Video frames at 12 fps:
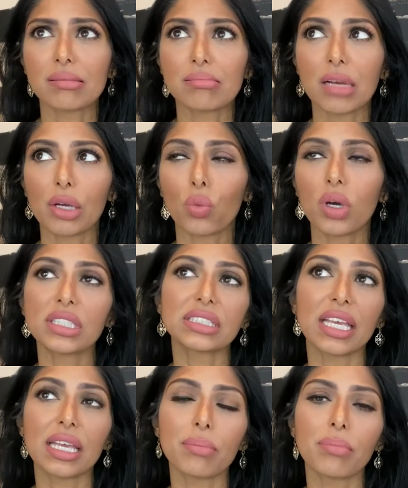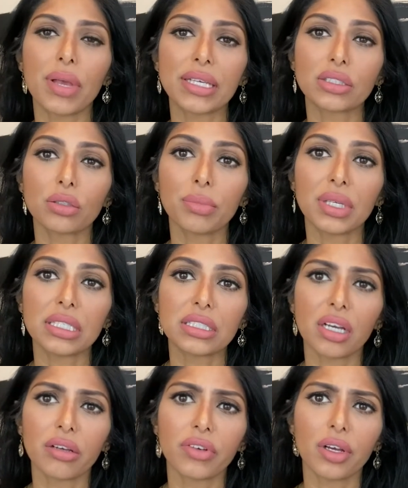I want to say, embezzlement
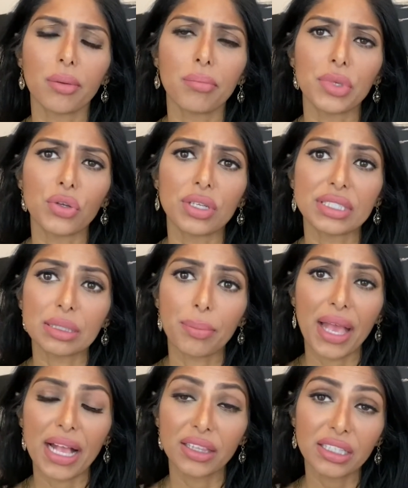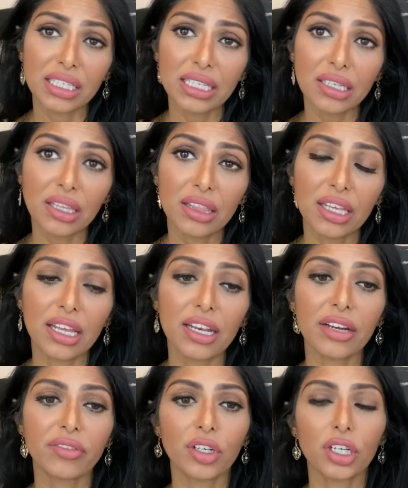of a municipality that had
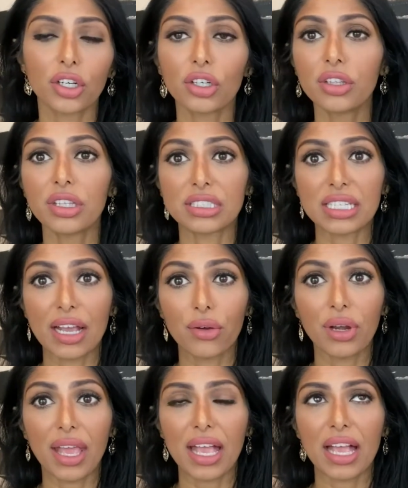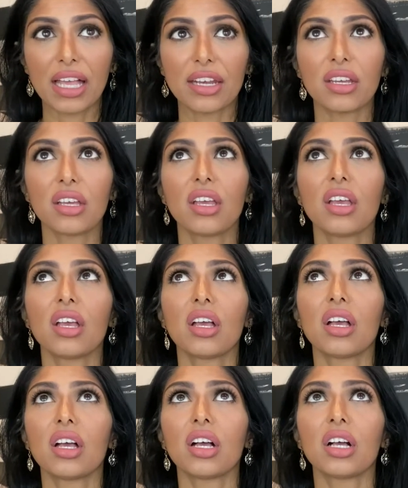ever occurred. The town had
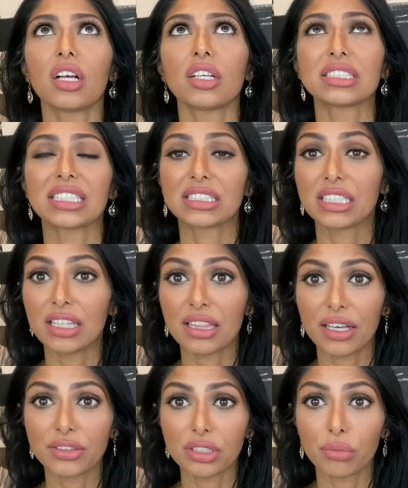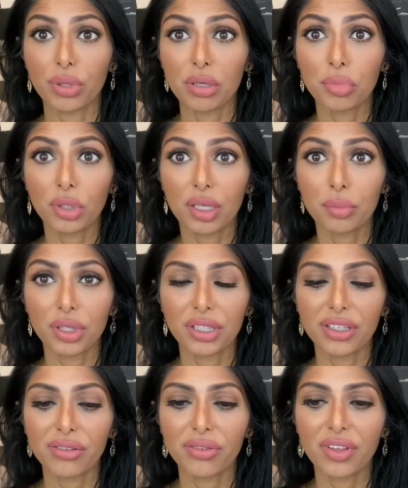16,000 people, I
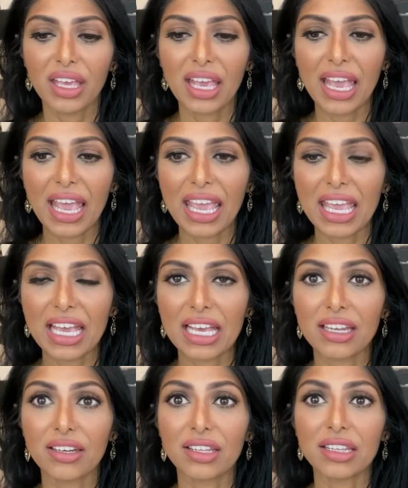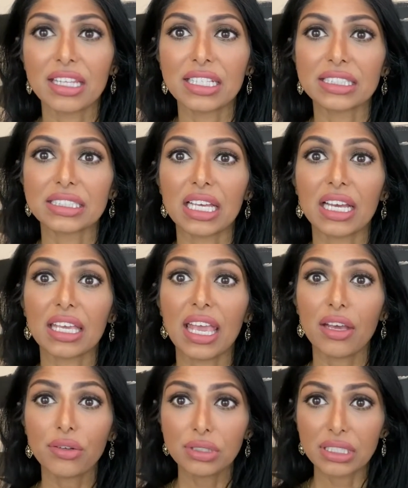believe, and this
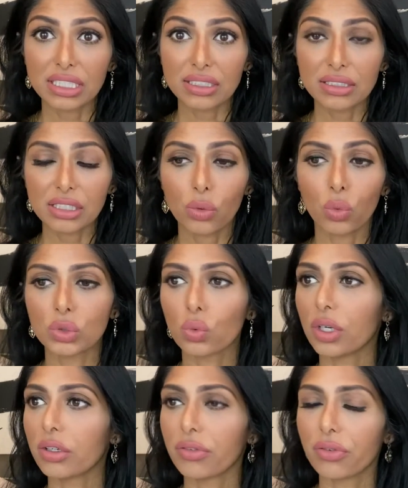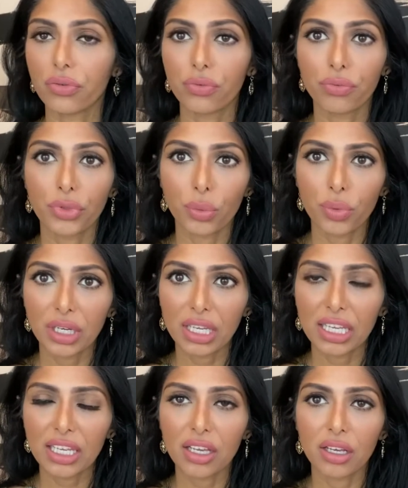accountant was one of
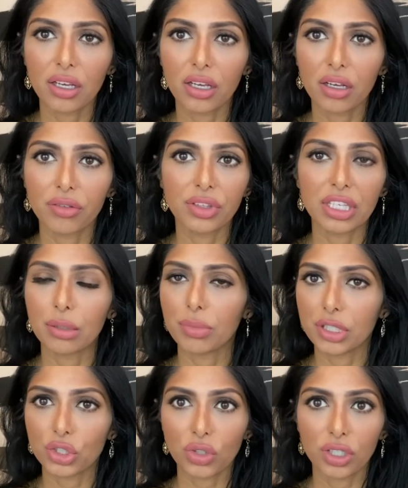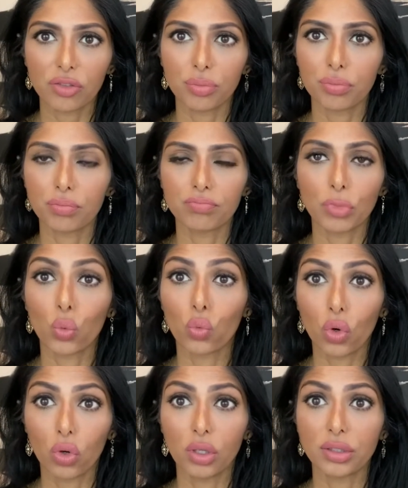3 of the administrative
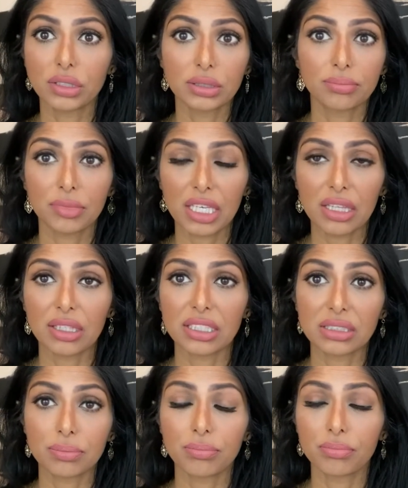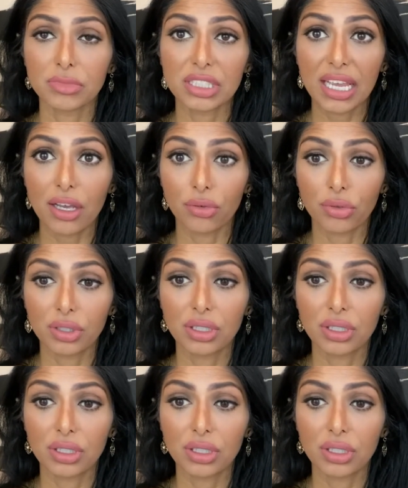roles in this town.